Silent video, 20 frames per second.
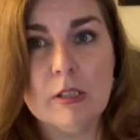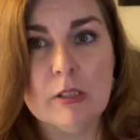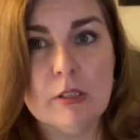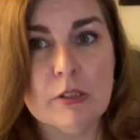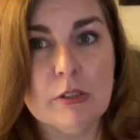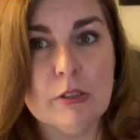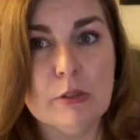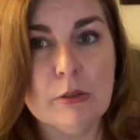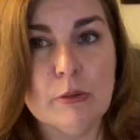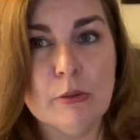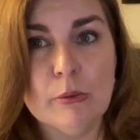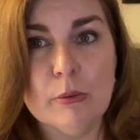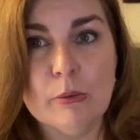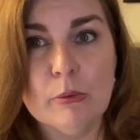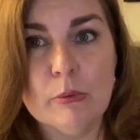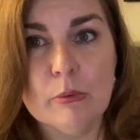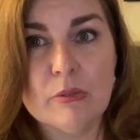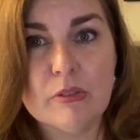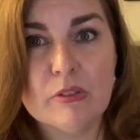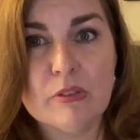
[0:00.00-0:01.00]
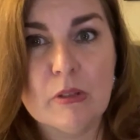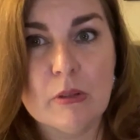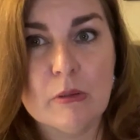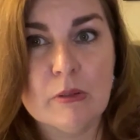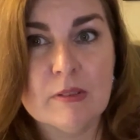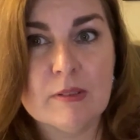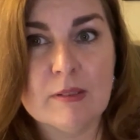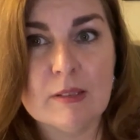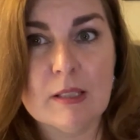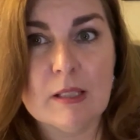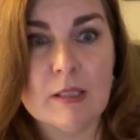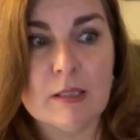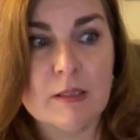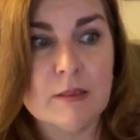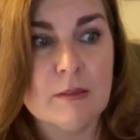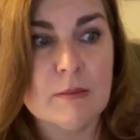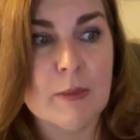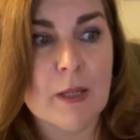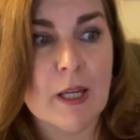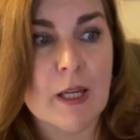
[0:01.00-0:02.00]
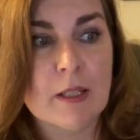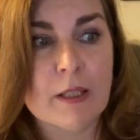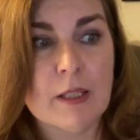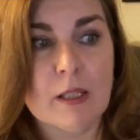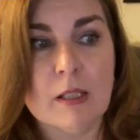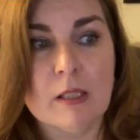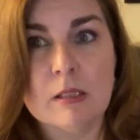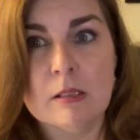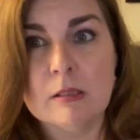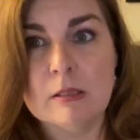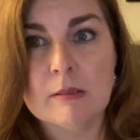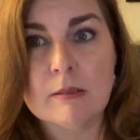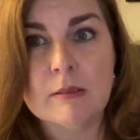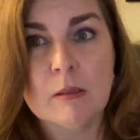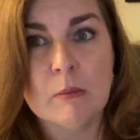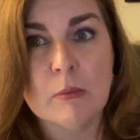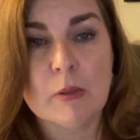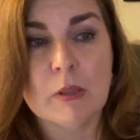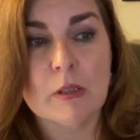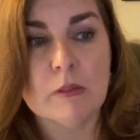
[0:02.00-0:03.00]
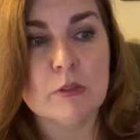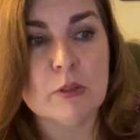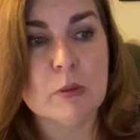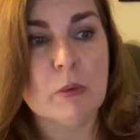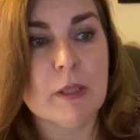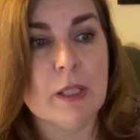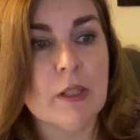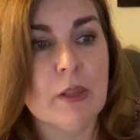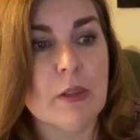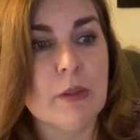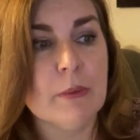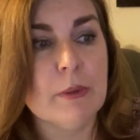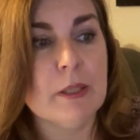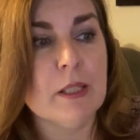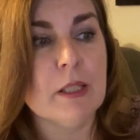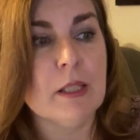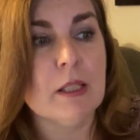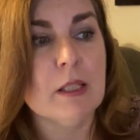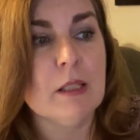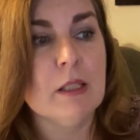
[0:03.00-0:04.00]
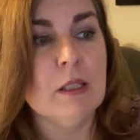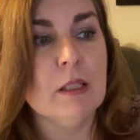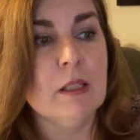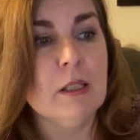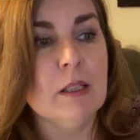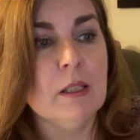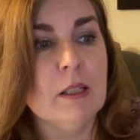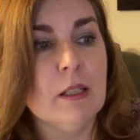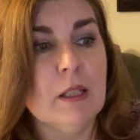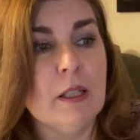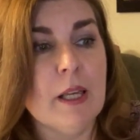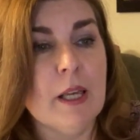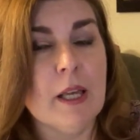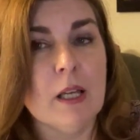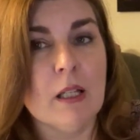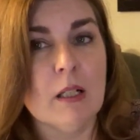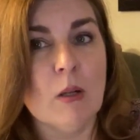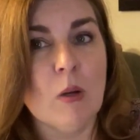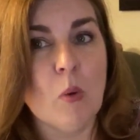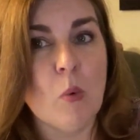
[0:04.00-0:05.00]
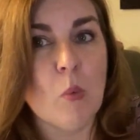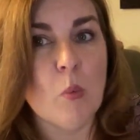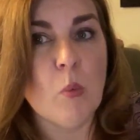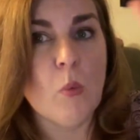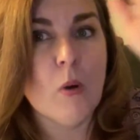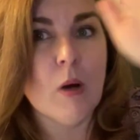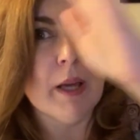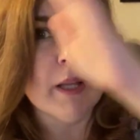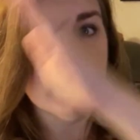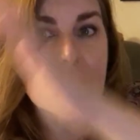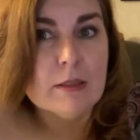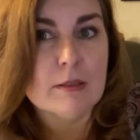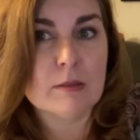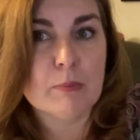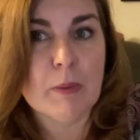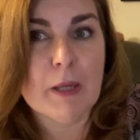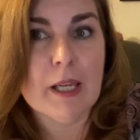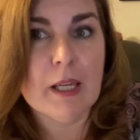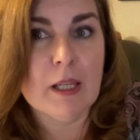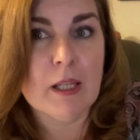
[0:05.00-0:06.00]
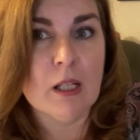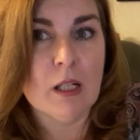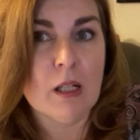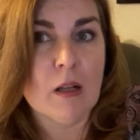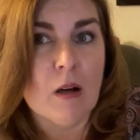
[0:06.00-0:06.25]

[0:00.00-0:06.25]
you sowed the seeds back in December of 23 and what is paying